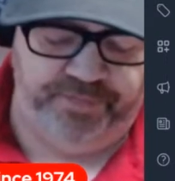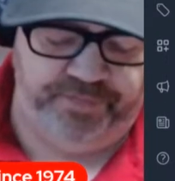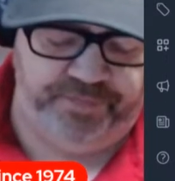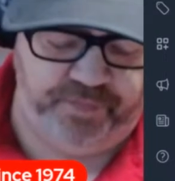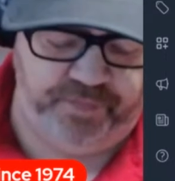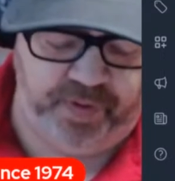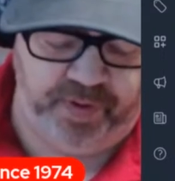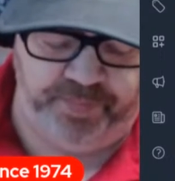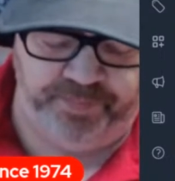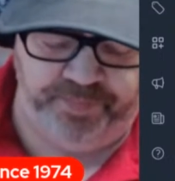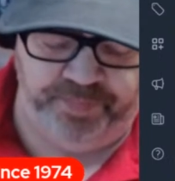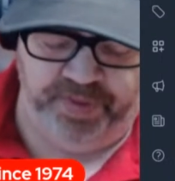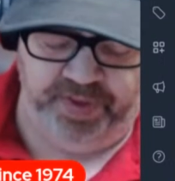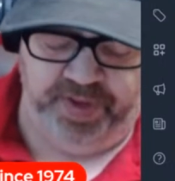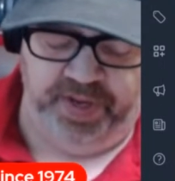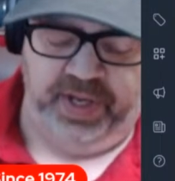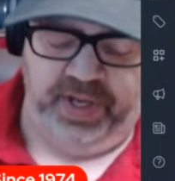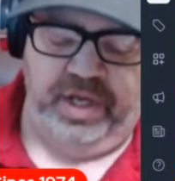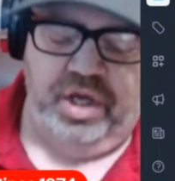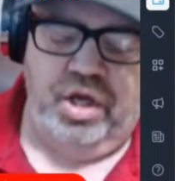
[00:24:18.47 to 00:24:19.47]
from
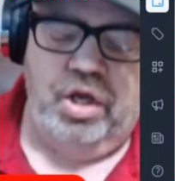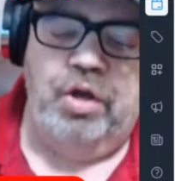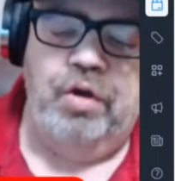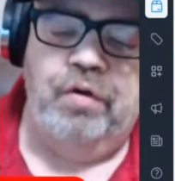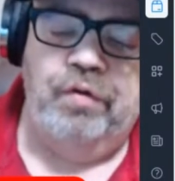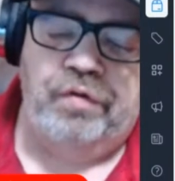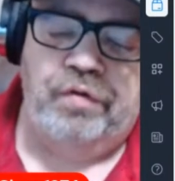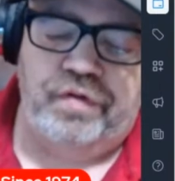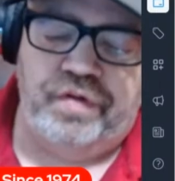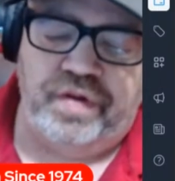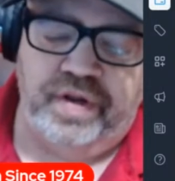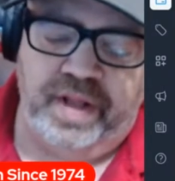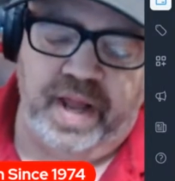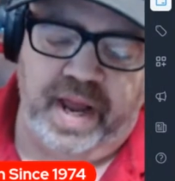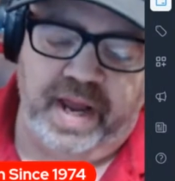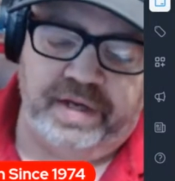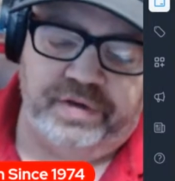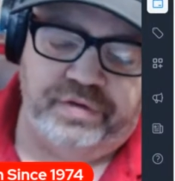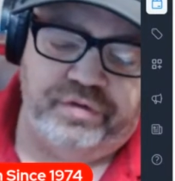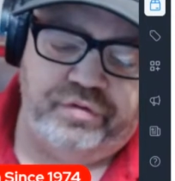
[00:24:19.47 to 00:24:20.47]
the Houston
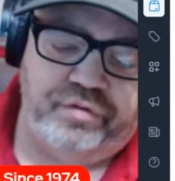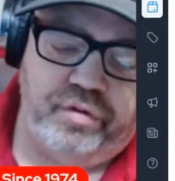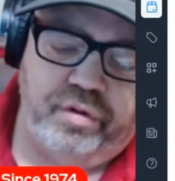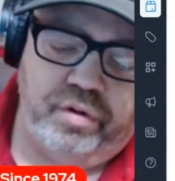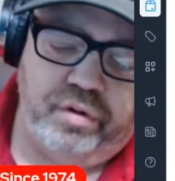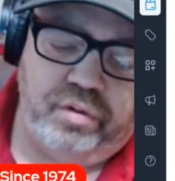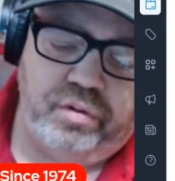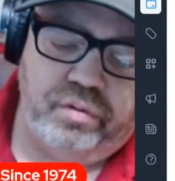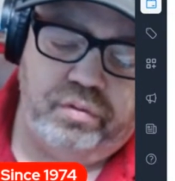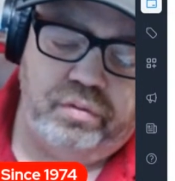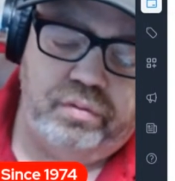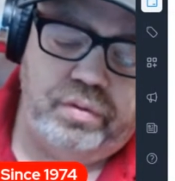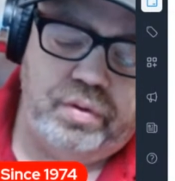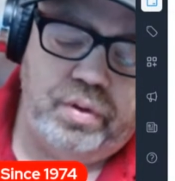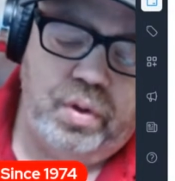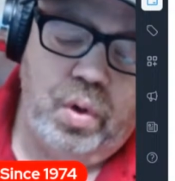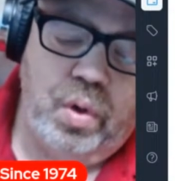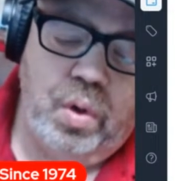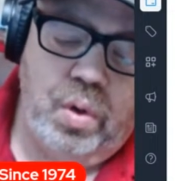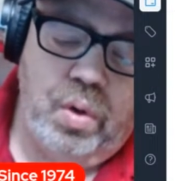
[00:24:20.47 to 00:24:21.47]

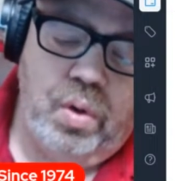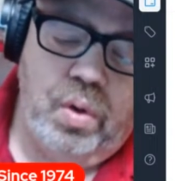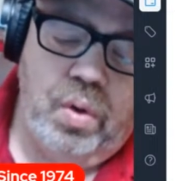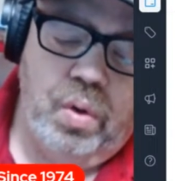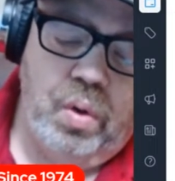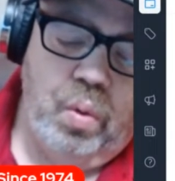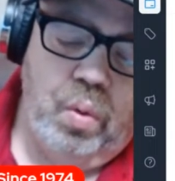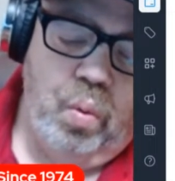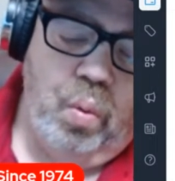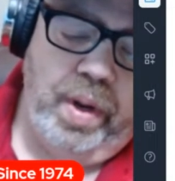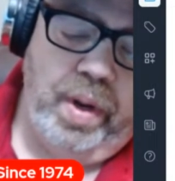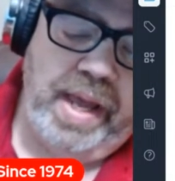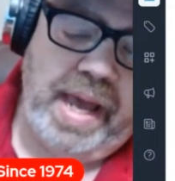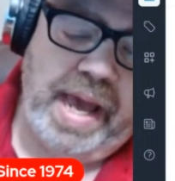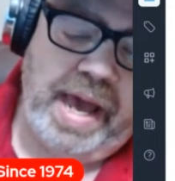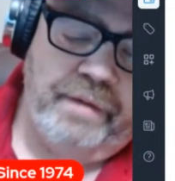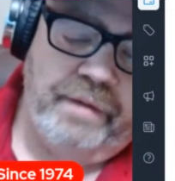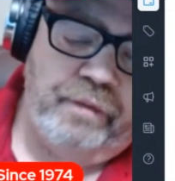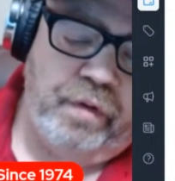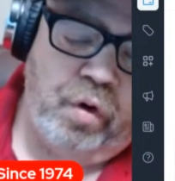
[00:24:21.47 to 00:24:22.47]
Astros, we
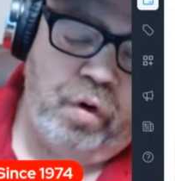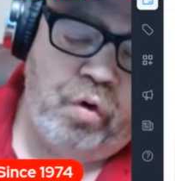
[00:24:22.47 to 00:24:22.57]
have